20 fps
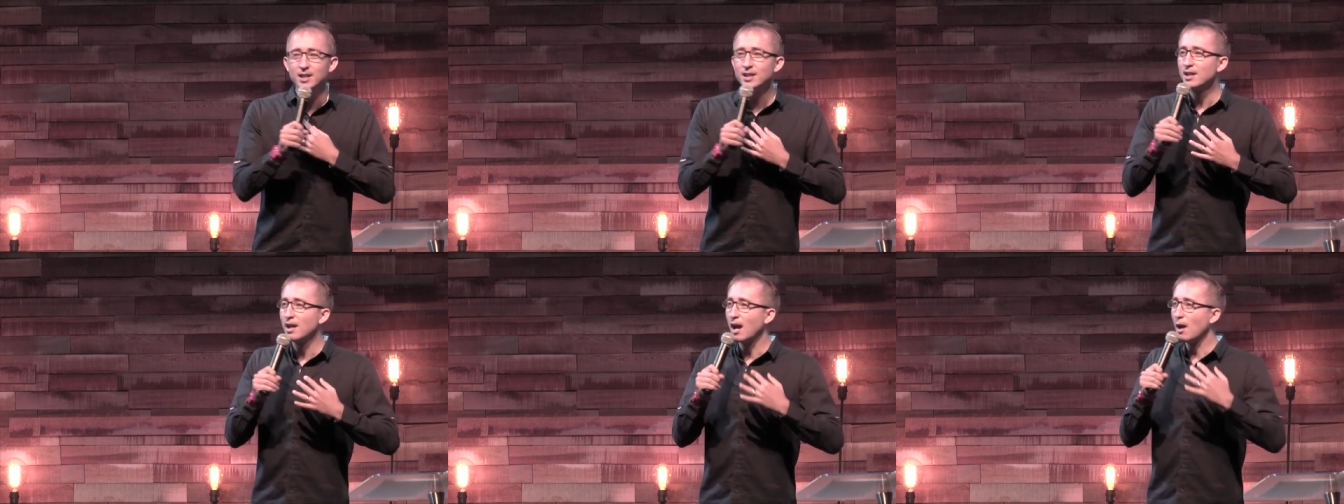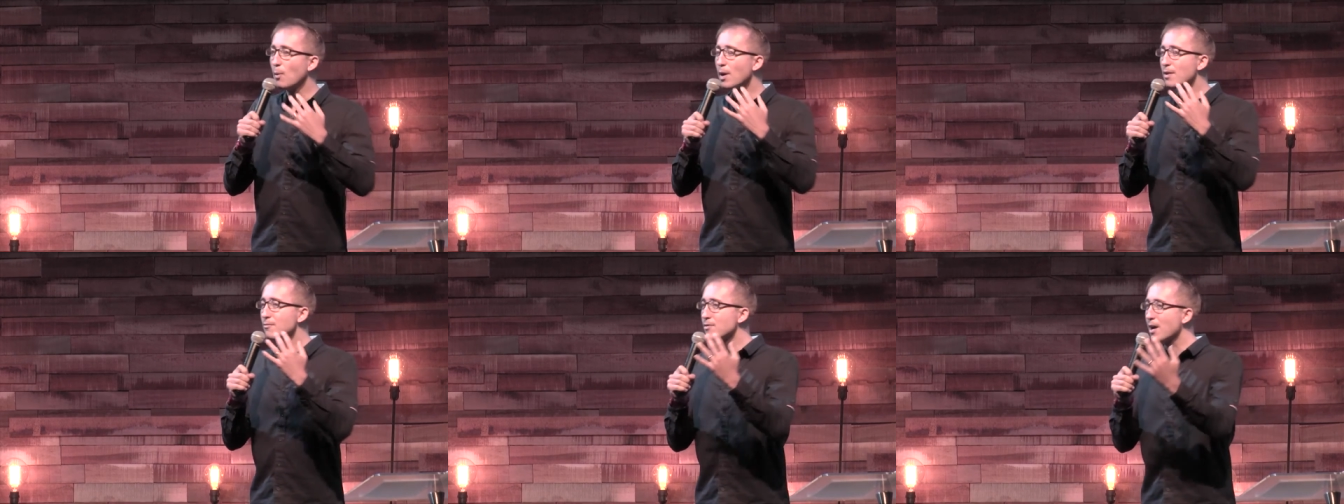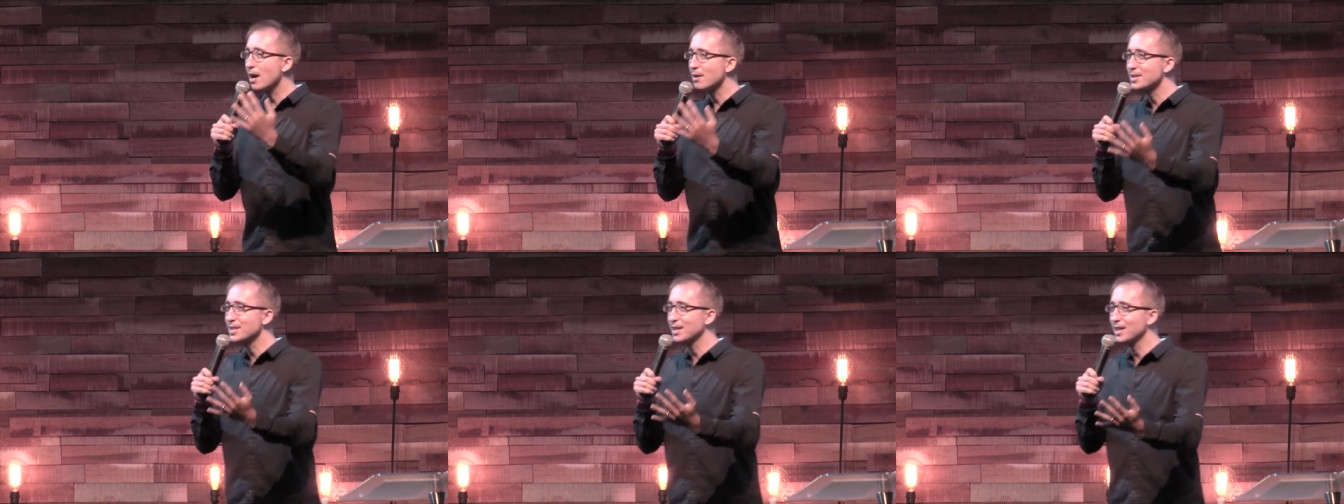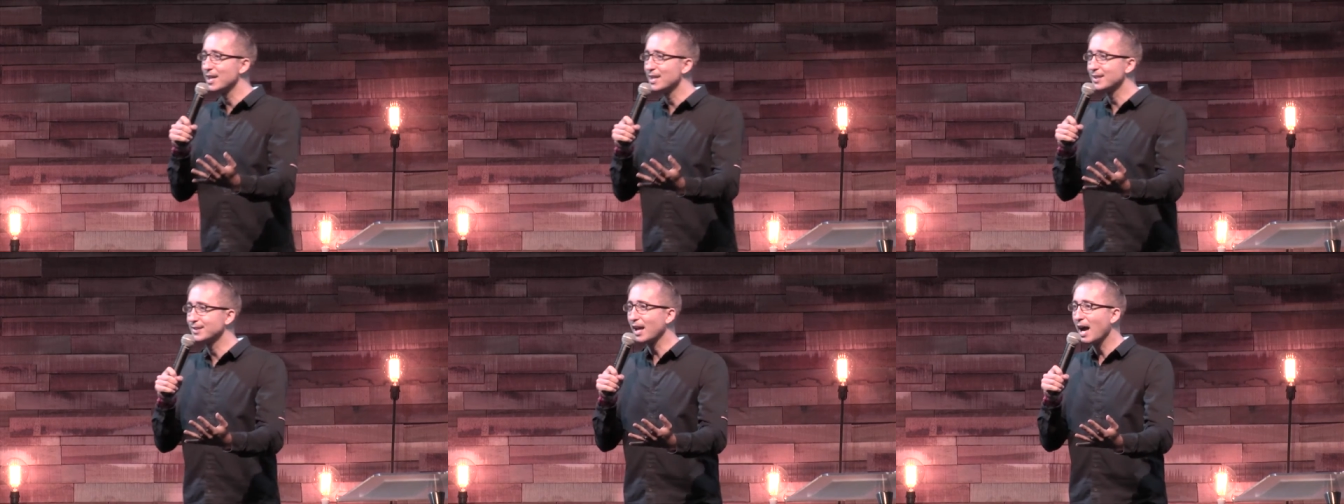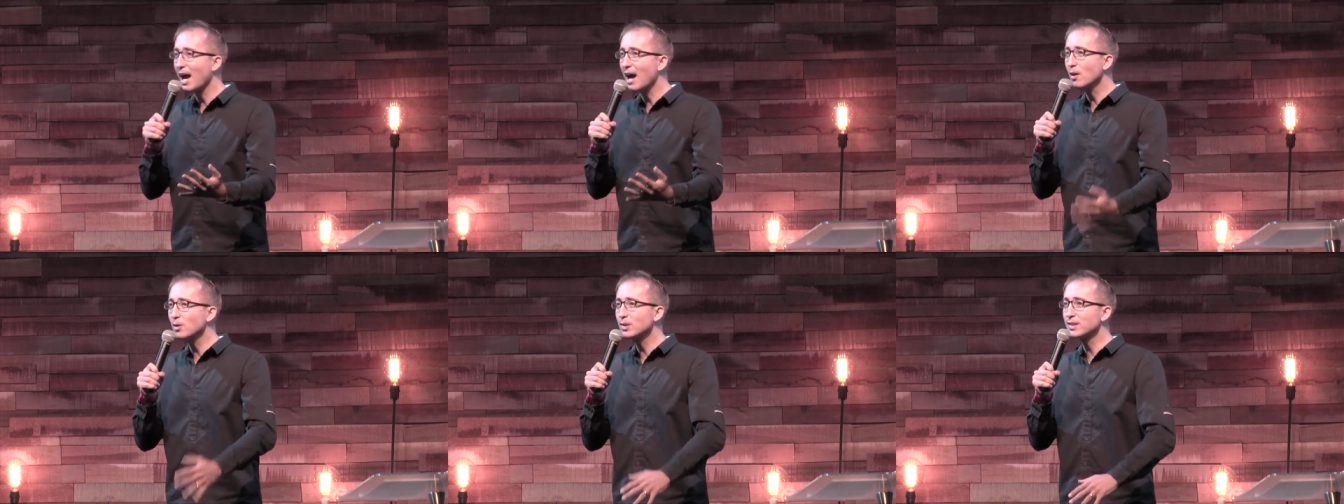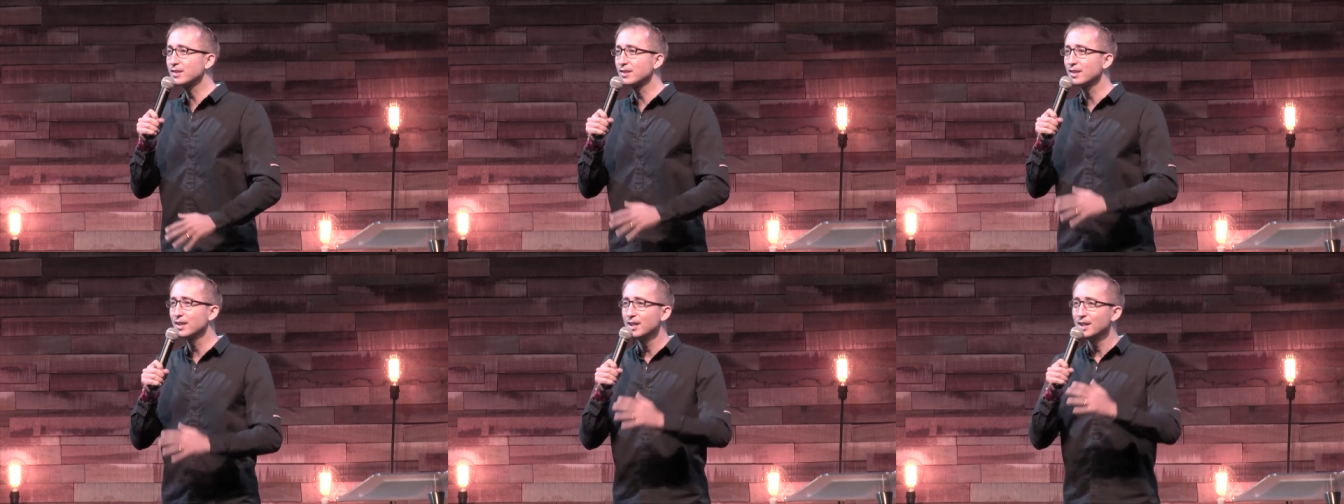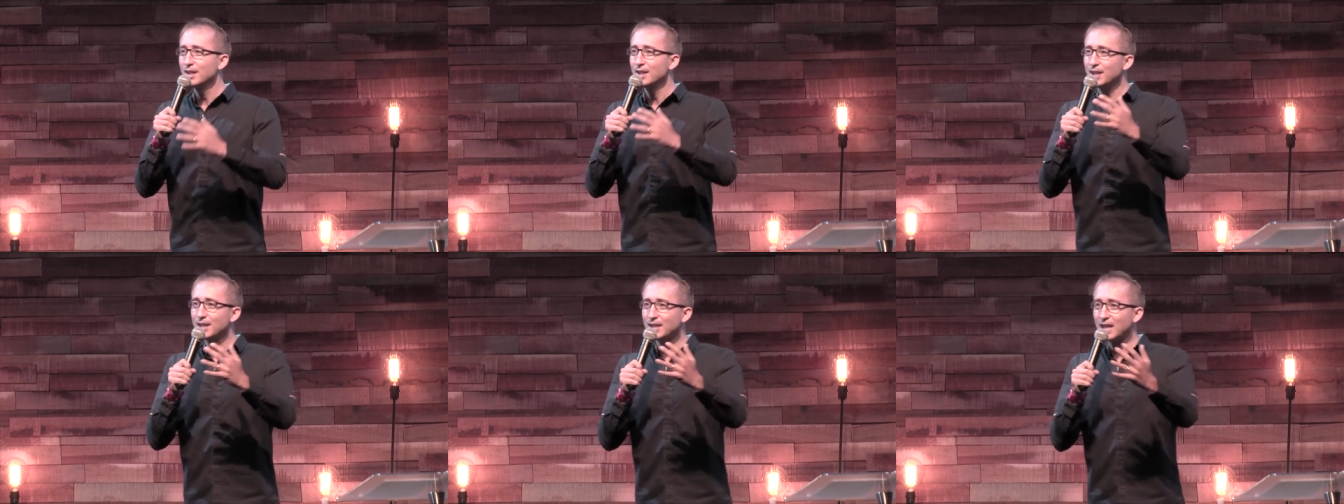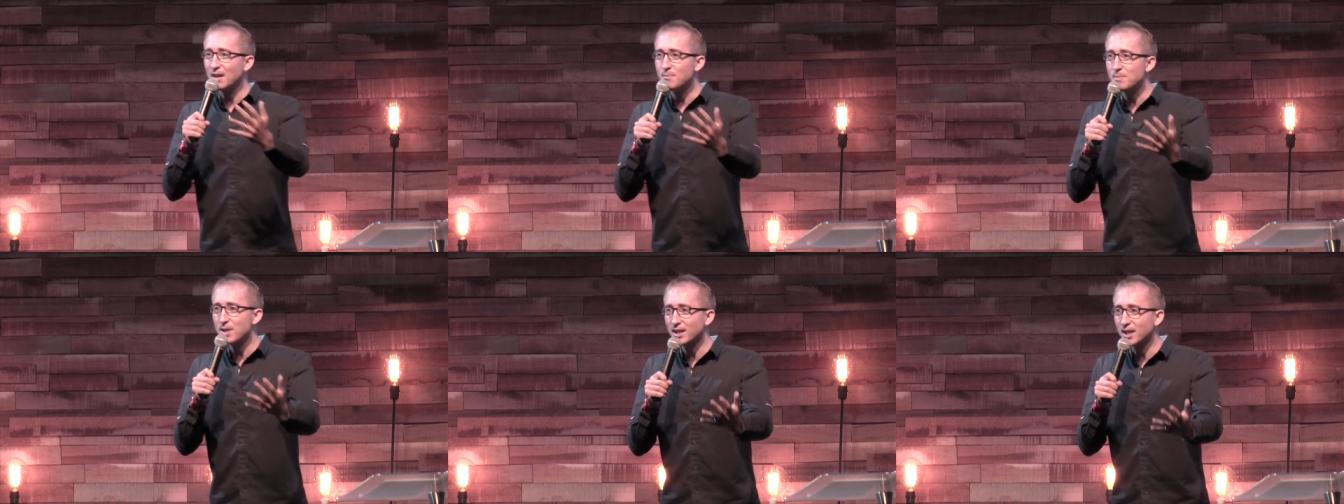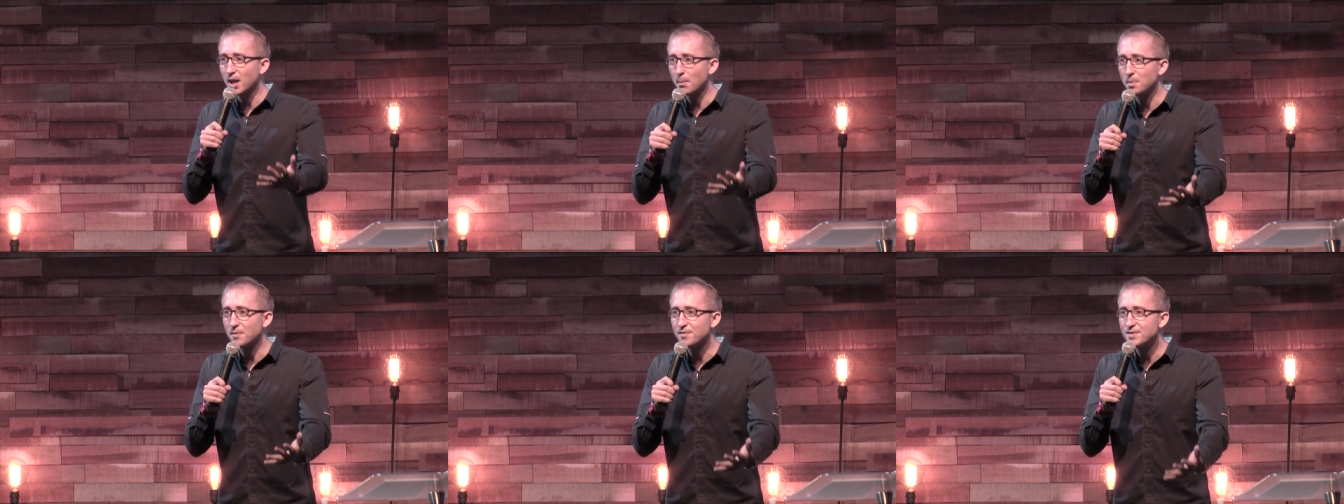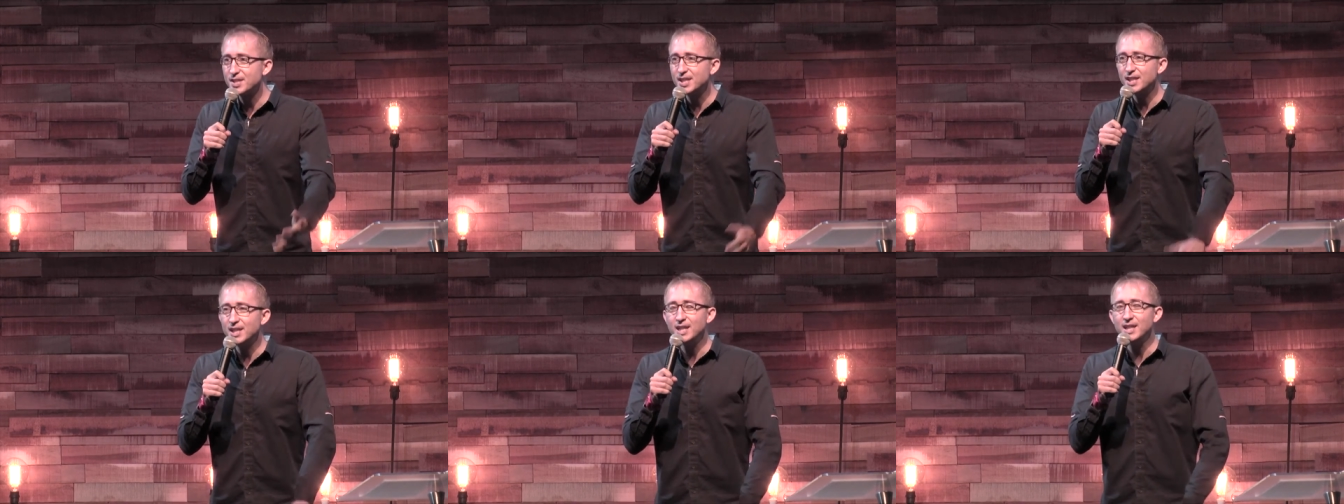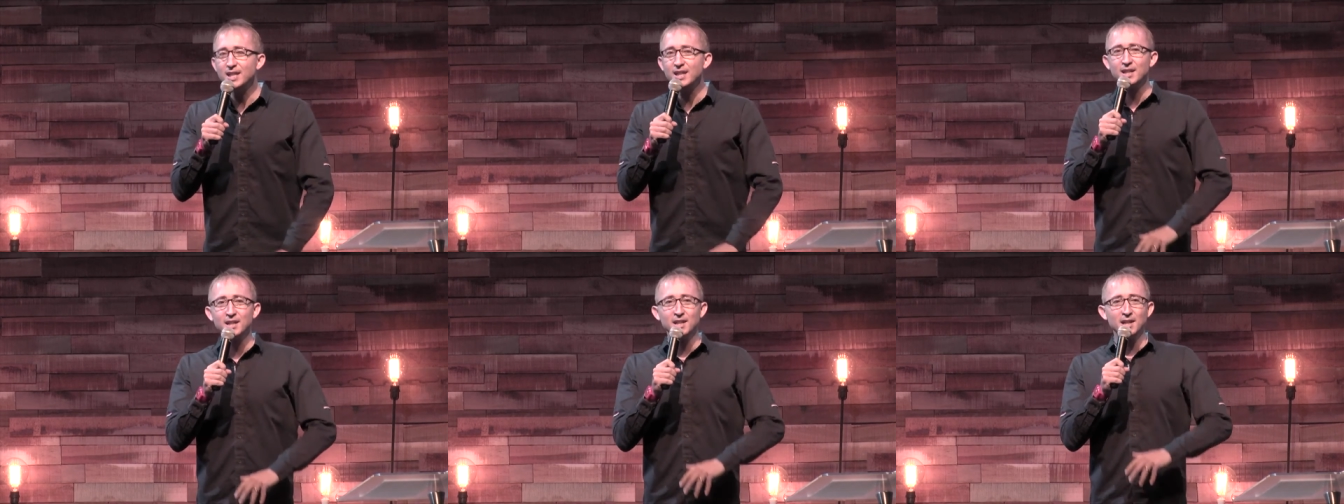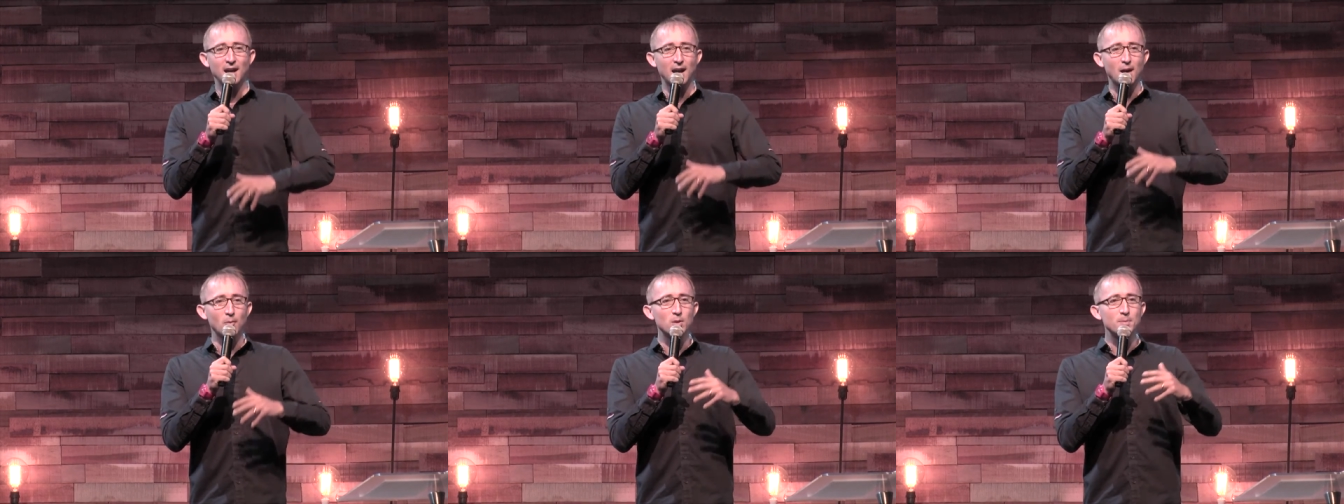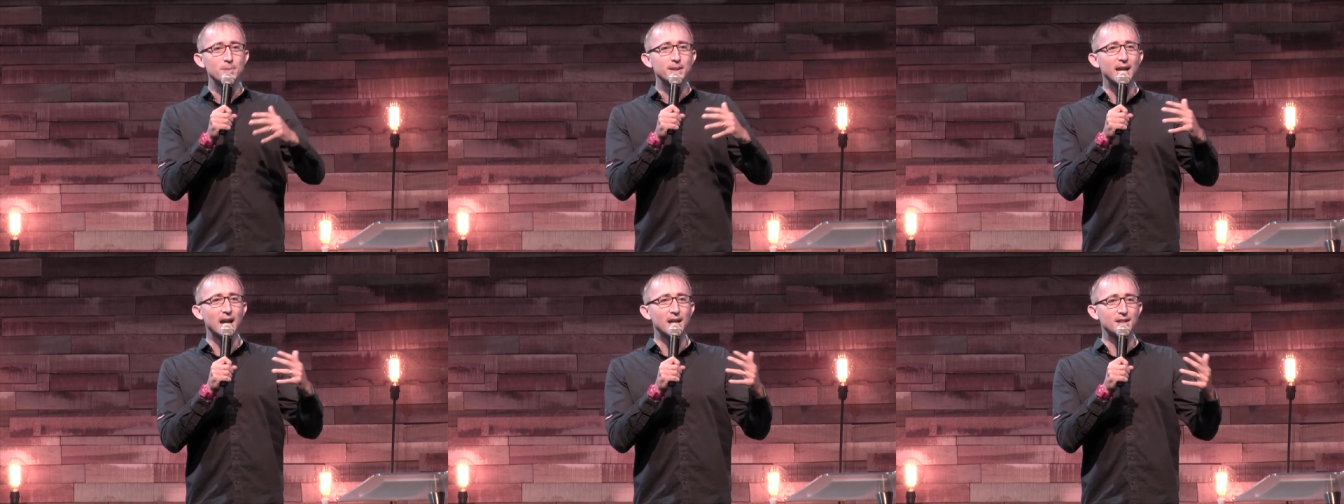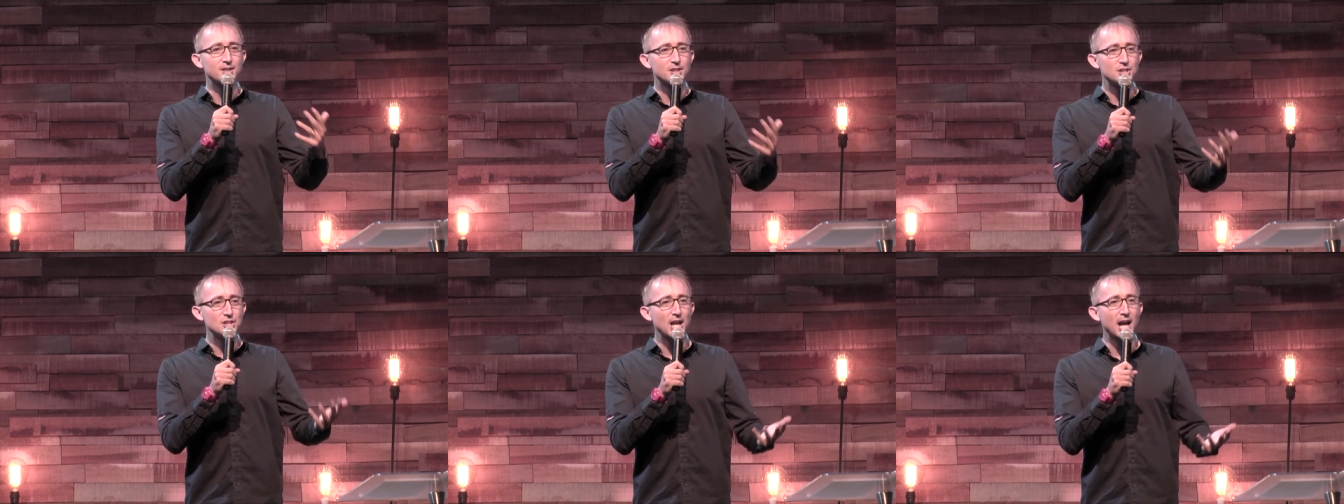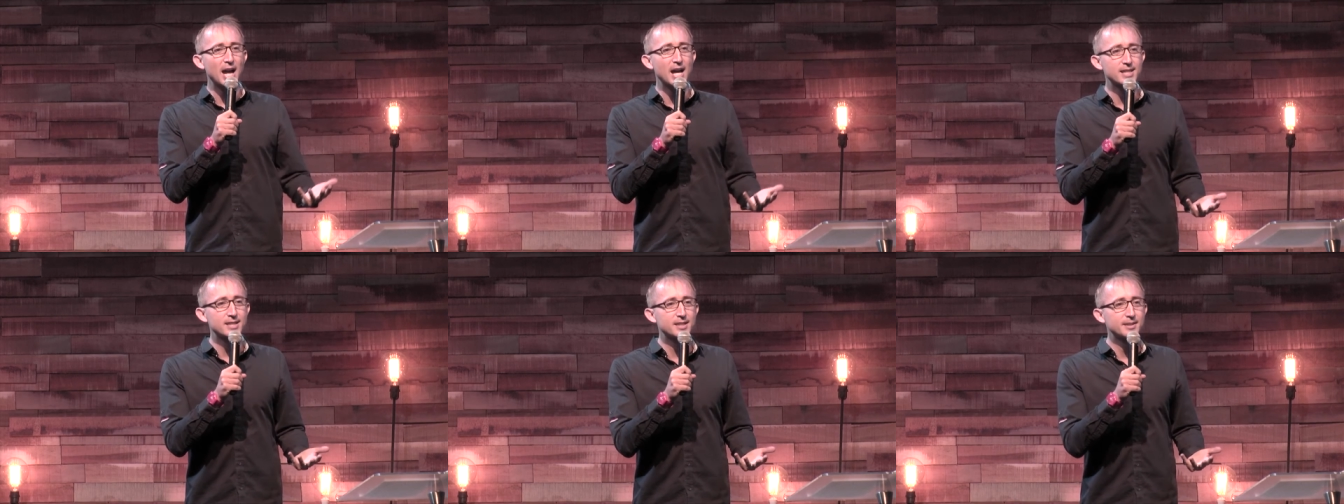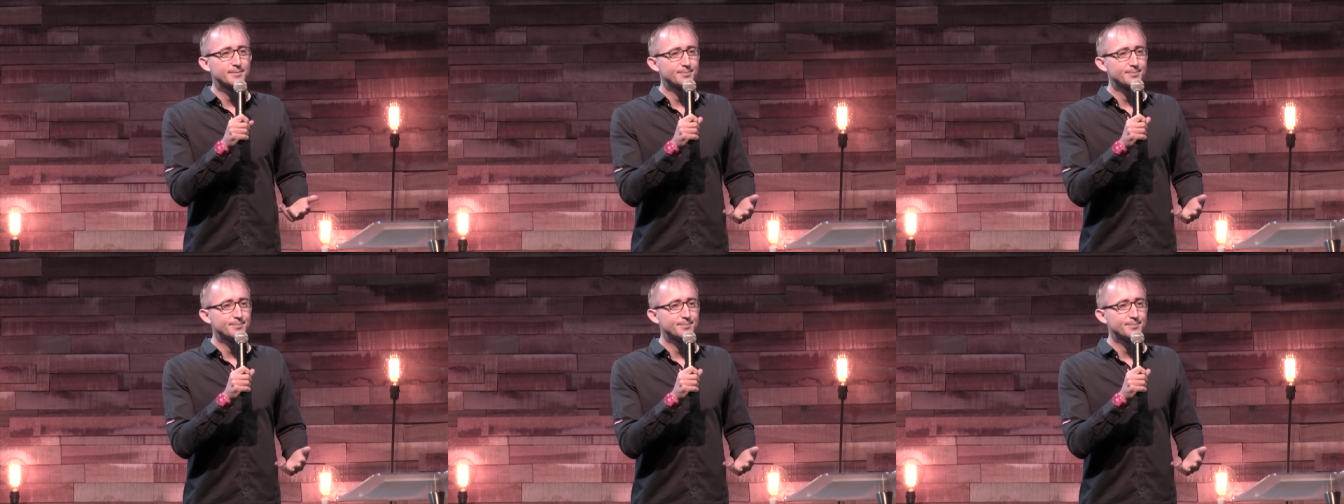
I went round to his house. He gave me a cup of tea, and we began to chat.